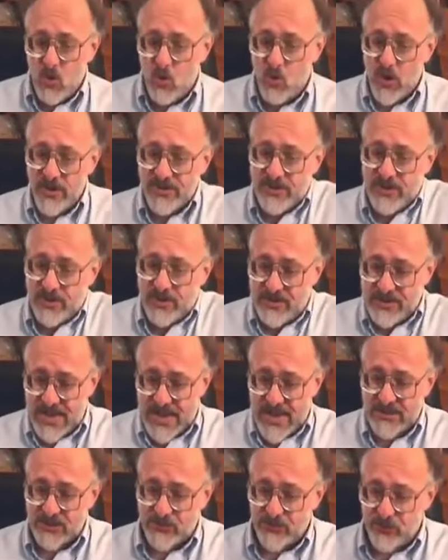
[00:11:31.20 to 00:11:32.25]
What the
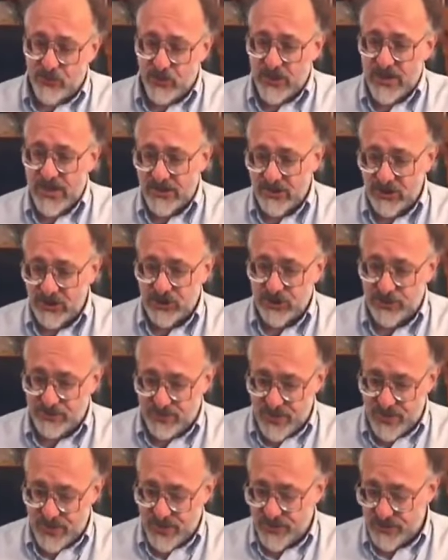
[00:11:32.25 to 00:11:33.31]
attachment
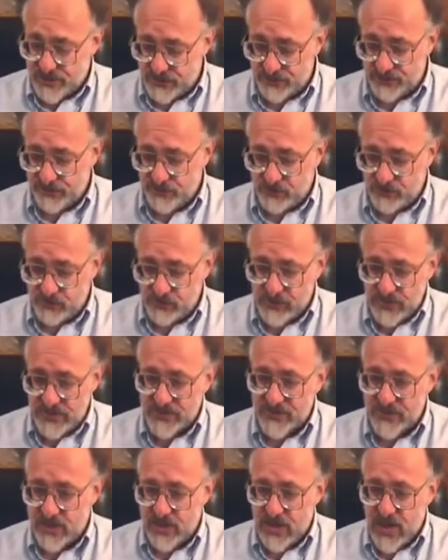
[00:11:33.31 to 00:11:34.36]
relationship is
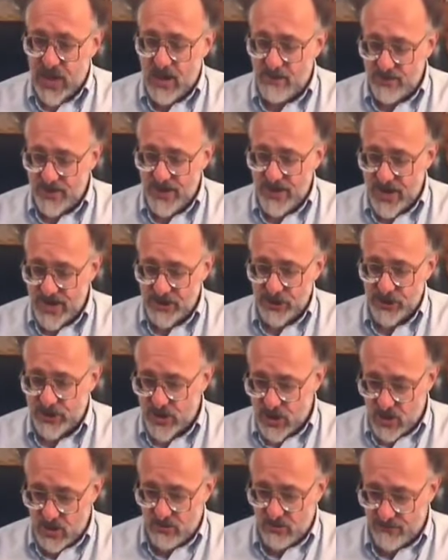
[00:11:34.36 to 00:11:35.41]
a
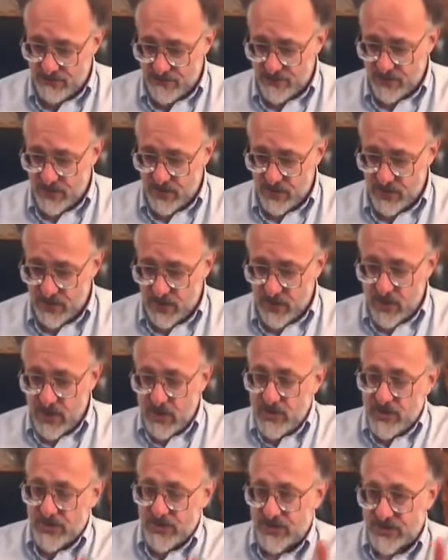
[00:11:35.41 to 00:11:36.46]
combination of
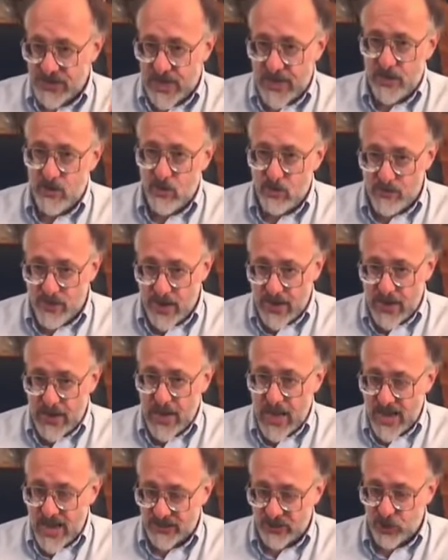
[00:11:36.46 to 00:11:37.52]
the
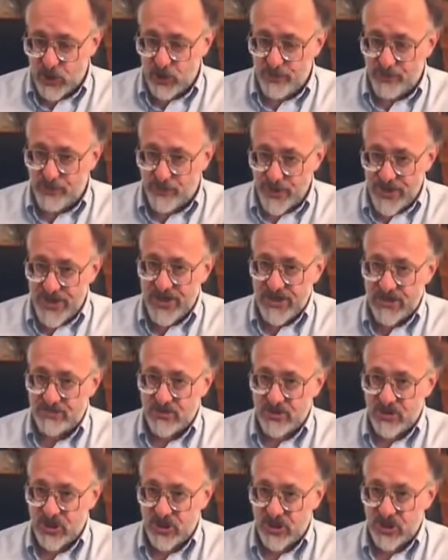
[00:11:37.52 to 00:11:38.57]
psychobiological
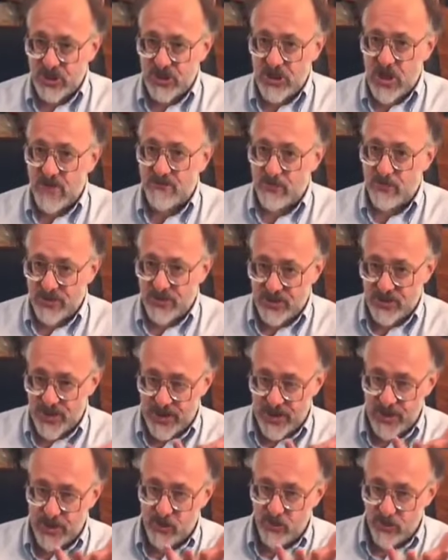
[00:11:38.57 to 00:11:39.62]
predisposition of a
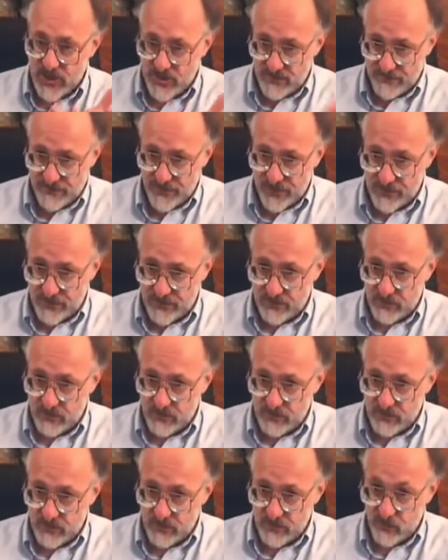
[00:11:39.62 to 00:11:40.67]
particular infant,
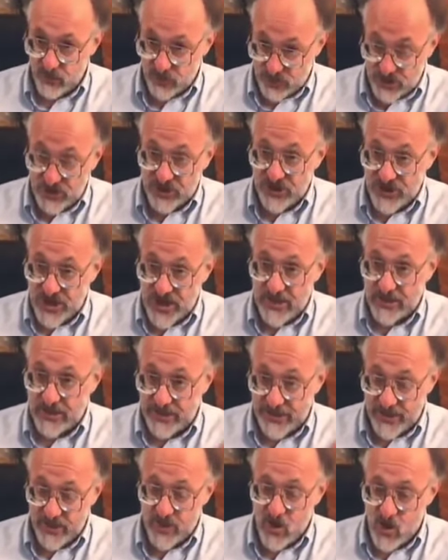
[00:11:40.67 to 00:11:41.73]
which is
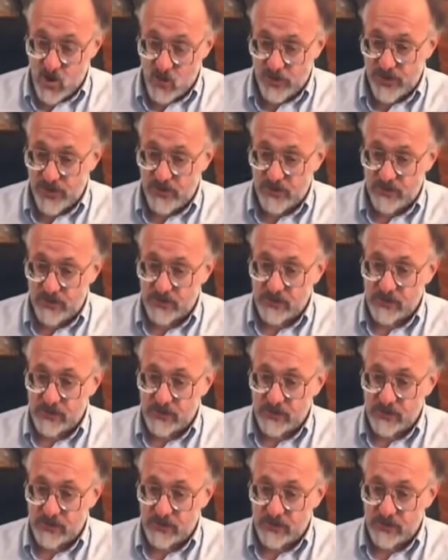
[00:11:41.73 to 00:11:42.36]
genetically encoded,